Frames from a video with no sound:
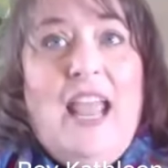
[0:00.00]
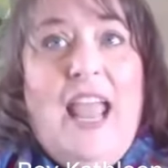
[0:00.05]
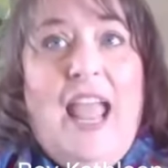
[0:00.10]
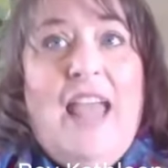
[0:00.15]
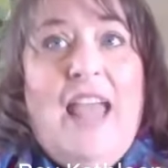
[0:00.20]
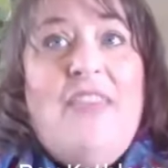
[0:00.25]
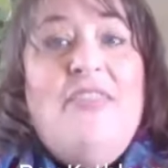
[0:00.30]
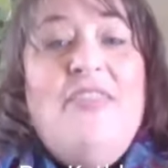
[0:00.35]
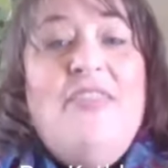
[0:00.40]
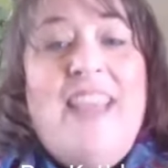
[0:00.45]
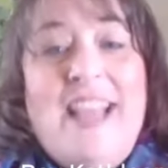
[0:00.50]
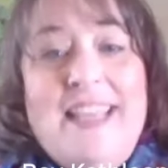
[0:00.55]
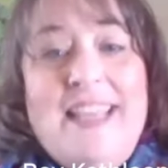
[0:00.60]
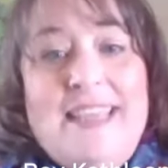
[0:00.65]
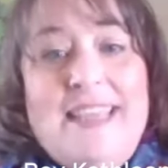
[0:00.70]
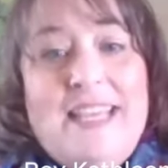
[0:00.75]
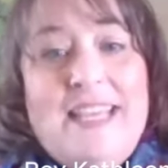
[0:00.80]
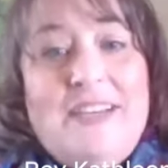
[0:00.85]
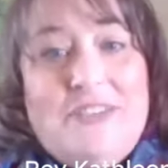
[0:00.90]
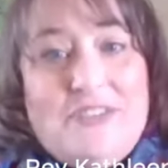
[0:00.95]
And
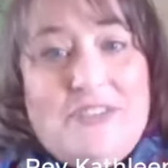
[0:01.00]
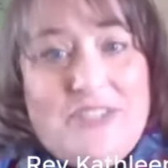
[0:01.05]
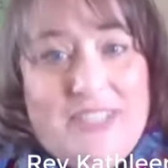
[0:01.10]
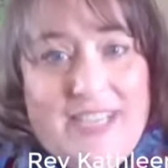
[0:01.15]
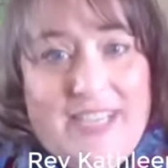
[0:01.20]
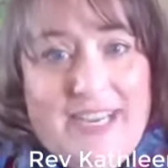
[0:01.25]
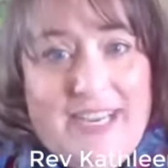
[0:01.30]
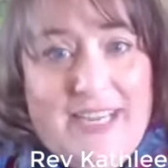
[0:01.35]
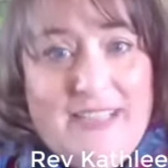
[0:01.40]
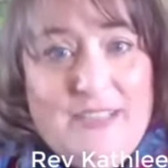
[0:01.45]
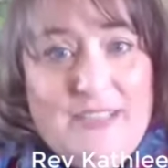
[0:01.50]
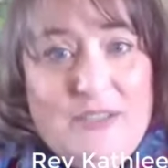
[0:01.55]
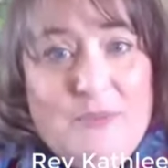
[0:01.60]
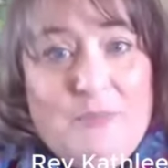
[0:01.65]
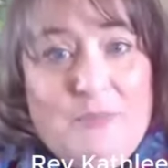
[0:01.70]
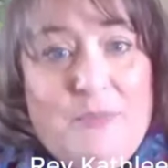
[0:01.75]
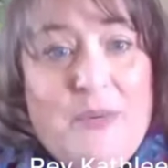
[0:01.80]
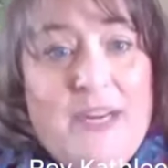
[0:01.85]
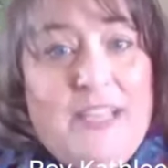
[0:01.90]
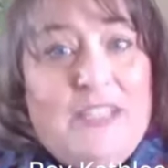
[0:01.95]
then there's light.
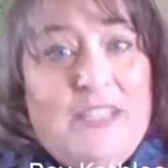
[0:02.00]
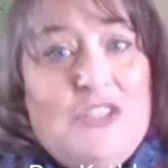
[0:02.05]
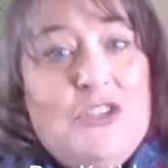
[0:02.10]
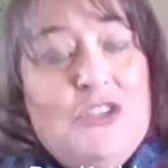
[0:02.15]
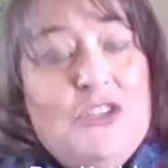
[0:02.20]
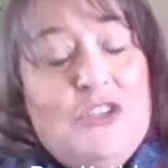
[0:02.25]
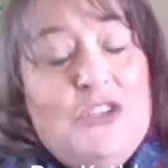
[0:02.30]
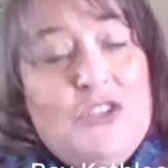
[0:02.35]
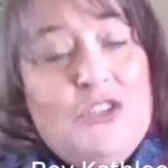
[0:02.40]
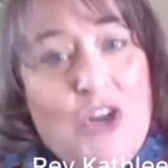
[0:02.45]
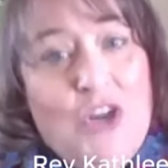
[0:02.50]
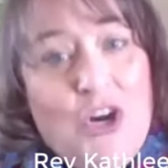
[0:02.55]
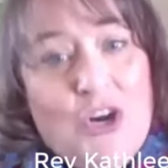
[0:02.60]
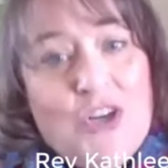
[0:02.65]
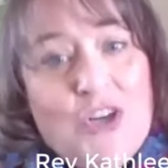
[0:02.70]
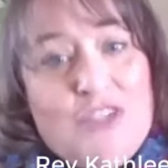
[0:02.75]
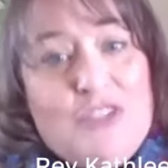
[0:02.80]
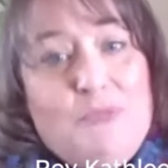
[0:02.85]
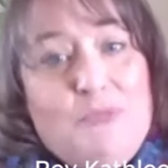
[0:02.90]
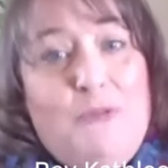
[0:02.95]
But it
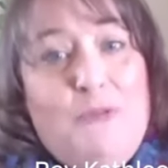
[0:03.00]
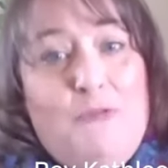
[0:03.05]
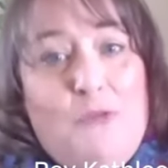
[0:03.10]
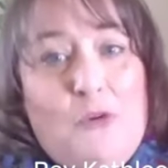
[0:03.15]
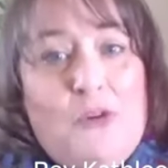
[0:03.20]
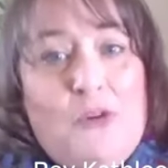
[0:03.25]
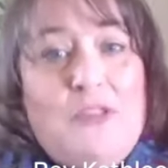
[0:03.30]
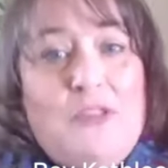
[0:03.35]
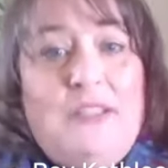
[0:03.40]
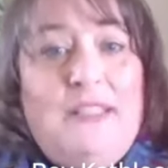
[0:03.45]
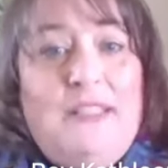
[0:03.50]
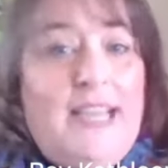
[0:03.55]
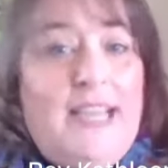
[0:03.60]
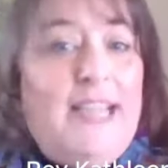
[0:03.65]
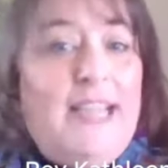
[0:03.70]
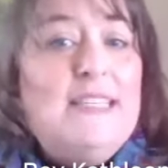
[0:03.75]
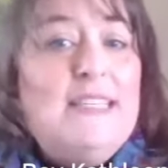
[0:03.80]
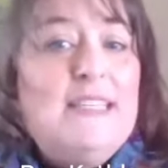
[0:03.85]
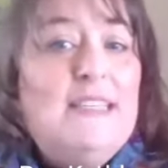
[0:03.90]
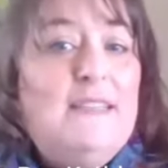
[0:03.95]
starts before the
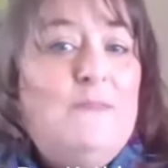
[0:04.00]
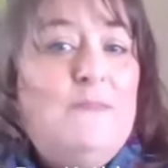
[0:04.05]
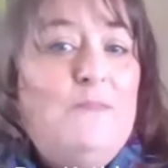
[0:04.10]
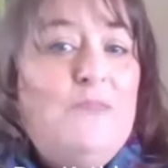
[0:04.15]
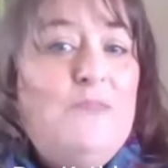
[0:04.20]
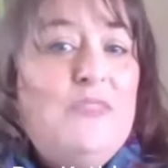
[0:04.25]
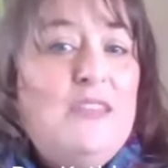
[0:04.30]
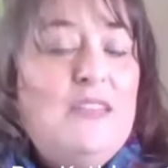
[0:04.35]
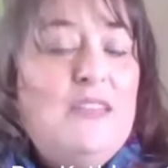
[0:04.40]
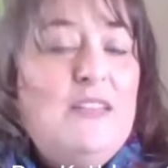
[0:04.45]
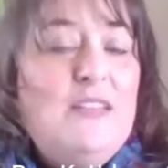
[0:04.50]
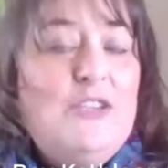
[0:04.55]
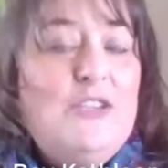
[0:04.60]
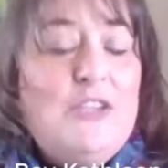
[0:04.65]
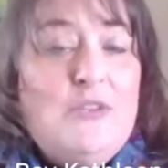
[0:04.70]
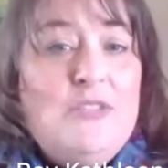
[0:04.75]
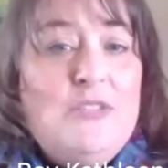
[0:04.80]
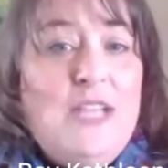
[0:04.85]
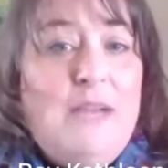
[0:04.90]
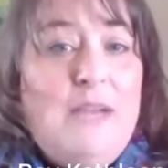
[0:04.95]
light
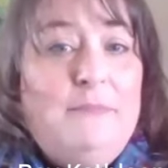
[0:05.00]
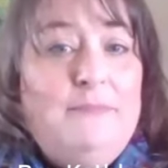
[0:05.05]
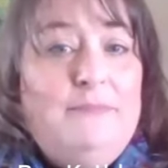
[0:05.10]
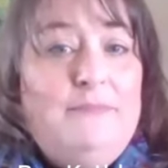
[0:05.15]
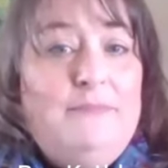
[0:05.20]
shows up.